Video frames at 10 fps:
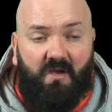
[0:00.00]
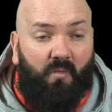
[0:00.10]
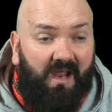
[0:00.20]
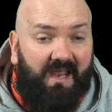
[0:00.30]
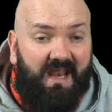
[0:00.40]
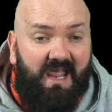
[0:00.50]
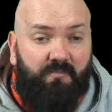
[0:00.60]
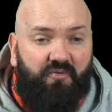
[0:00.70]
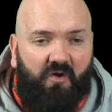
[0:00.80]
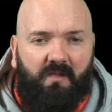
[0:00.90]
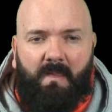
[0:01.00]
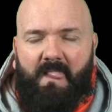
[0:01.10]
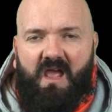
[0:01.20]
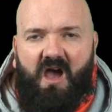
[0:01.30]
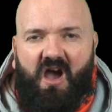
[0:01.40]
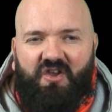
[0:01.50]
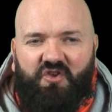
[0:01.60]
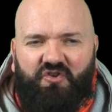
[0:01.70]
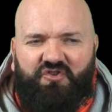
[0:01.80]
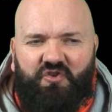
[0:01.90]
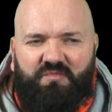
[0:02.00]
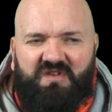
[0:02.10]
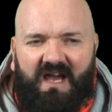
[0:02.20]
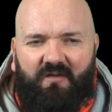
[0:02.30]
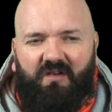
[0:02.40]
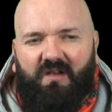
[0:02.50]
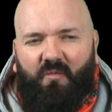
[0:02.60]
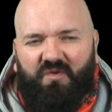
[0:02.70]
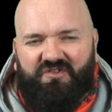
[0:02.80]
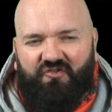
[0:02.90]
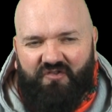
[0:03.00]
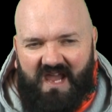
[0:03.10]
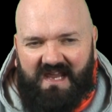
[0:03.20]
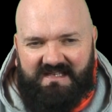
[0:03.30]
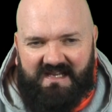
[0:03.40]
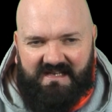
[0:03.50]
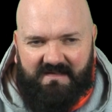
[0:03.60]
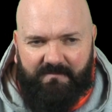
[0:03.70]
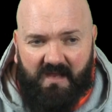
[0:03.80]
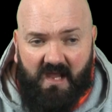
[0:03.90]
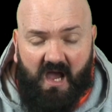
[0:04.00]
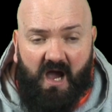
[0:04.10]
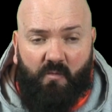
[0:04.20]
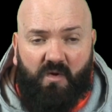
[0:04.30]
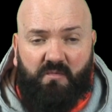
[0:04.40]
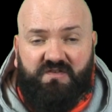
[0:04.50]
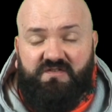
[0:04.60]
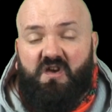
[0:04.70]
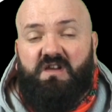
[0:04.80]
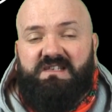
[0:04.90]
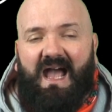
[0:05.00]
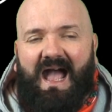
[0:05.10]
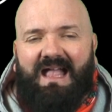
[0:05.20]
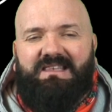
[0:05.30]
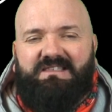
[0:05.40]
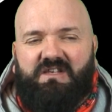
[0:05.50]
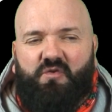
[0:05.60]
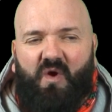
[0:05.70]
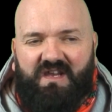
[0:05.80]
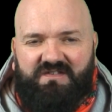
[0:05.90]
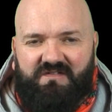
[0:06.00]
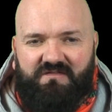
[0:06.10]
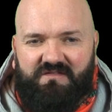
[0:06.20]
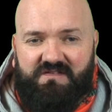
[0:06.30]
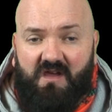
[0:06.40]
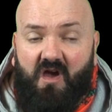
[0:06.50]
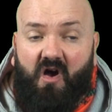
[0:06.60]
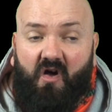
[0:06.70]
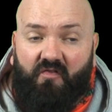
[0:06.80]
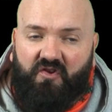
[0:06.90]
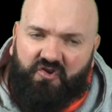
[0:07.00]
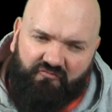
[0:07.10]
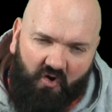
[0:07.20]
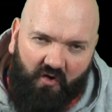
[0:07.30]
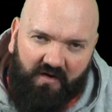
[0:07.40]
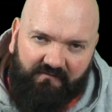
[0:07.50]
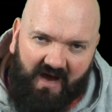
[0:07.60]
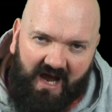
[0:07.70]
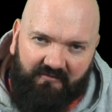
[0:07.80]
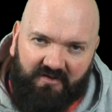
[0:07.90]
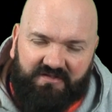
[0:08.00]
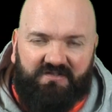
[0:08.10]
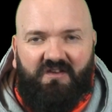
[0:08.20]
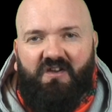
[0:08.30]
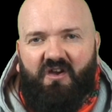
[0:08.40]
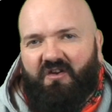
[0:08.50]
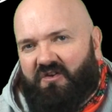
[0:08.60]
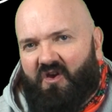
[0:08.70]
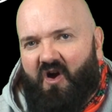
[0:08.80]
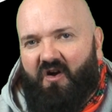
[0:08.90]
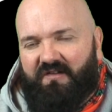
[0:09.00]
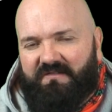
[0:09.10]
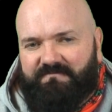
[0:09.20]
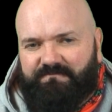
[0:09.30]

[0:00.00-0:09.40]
Well, in April, our YouTube channel was created, and we was there to answer questions on the coronavirus and God.